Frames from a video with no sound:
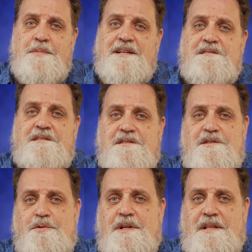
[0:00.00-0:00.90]
because this
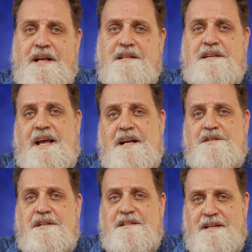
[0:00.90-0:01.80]
Sony lens
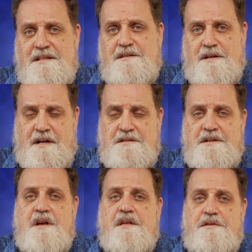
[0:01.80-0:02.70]
actually does
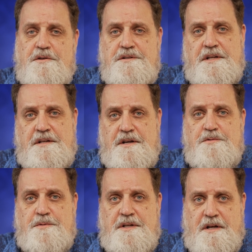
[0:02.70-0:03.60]
cost
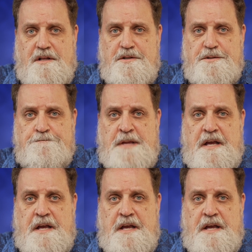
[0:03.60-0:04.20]
$1,300.